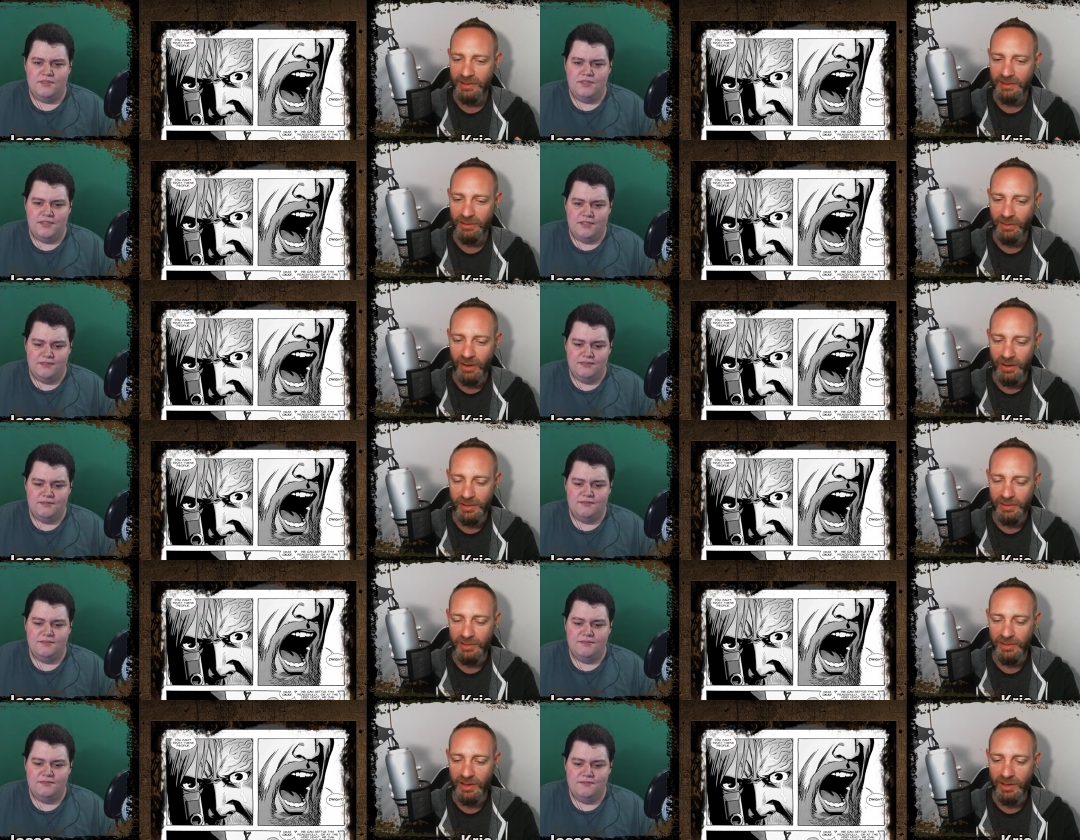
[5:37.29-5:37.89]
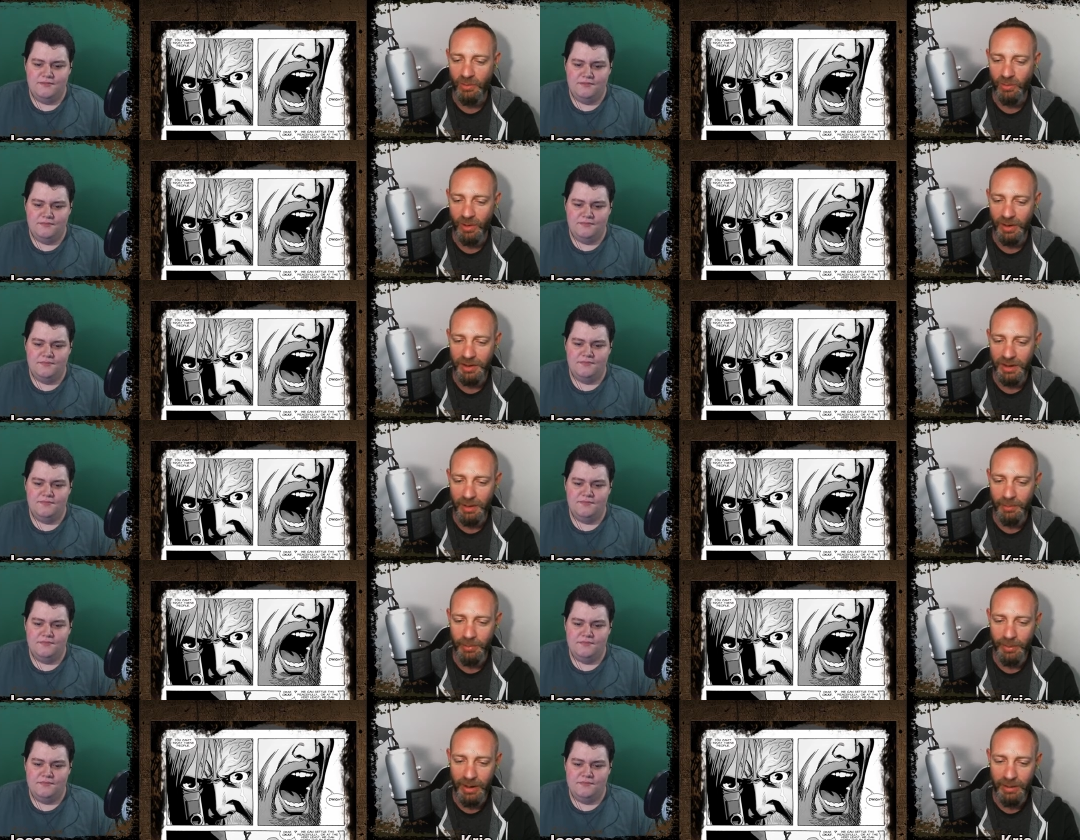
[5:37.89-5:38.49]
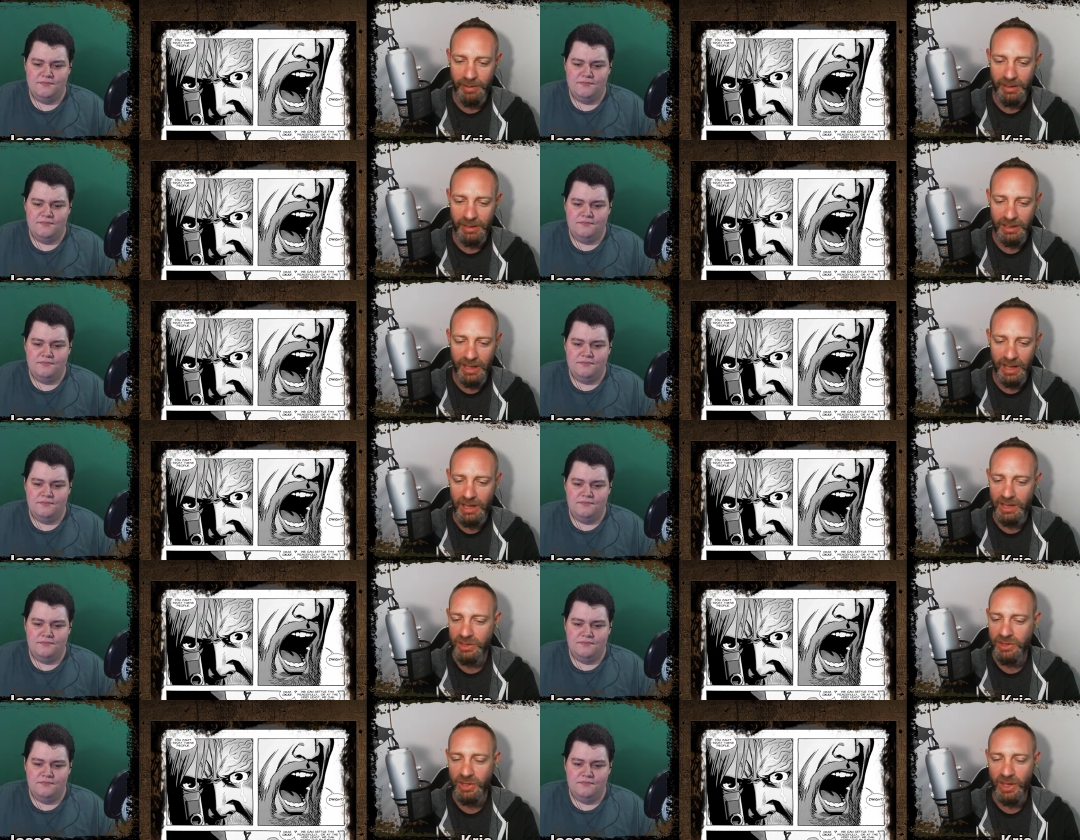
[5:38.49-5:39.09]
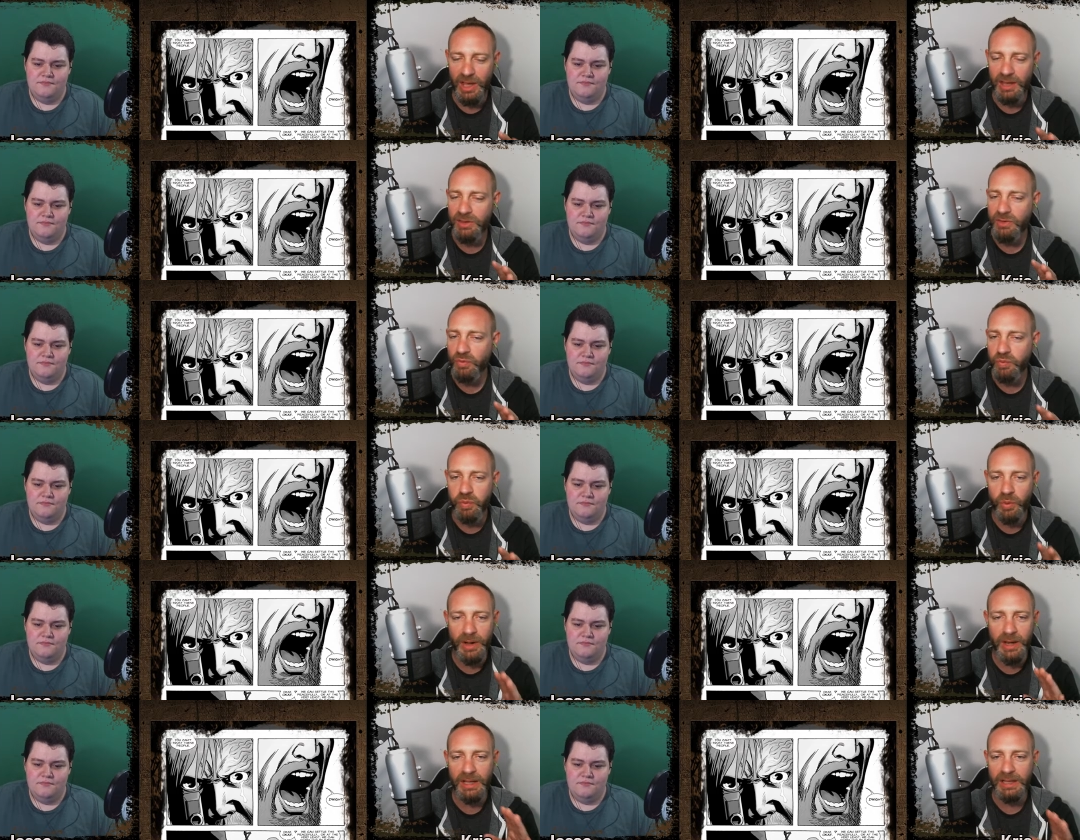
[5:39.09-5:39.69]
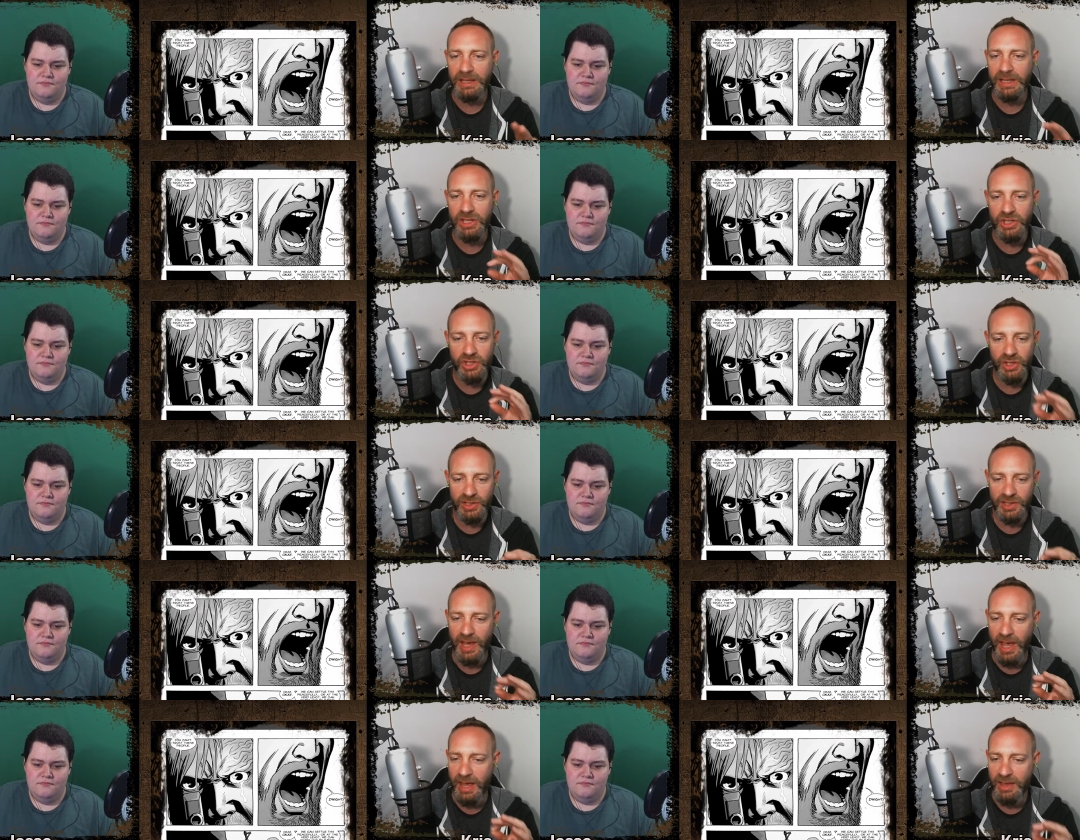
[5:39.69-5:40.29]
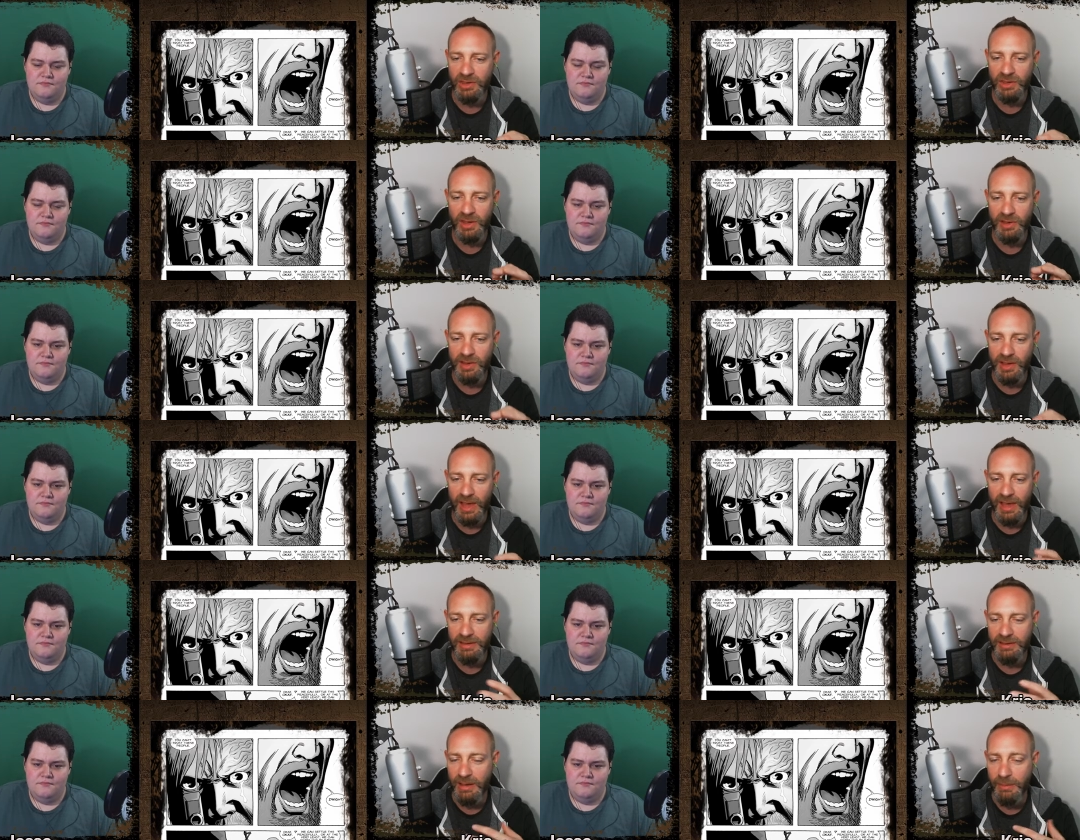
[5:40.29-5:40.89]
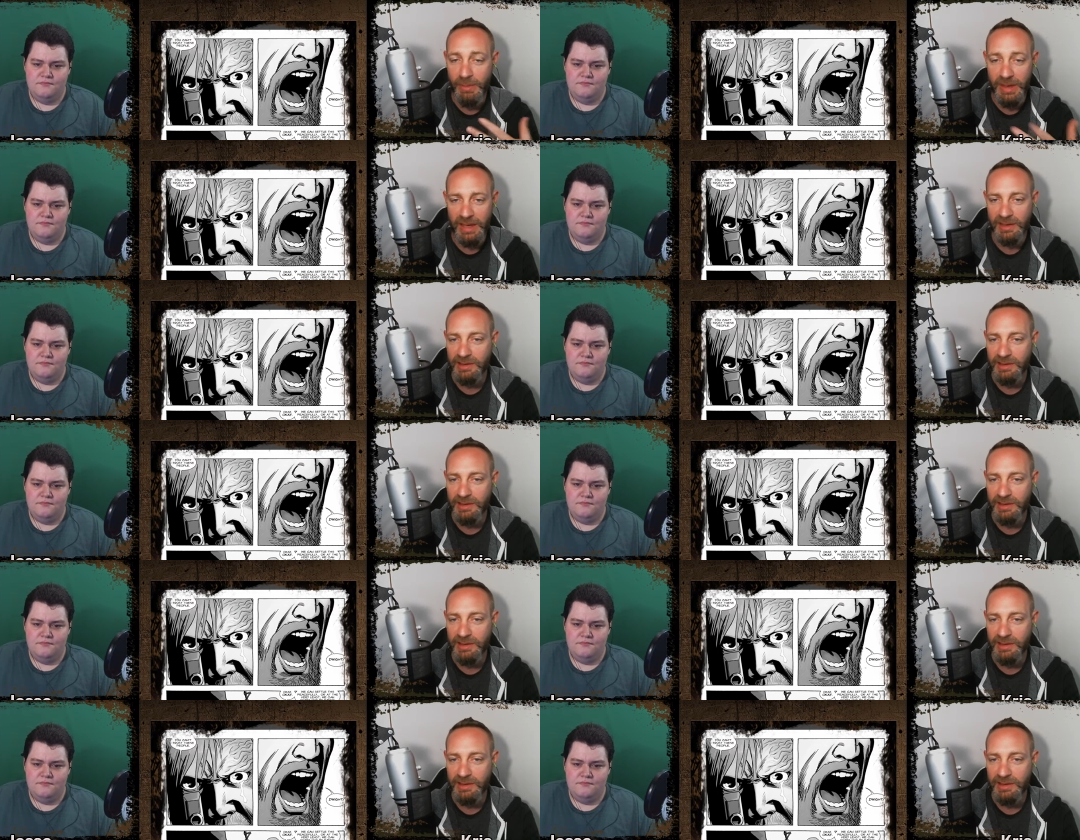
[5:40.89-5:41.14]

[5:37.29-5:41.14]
Speaker 1: and darks and, and, whatnot but i mean it's it's really just yeah it's just it, to me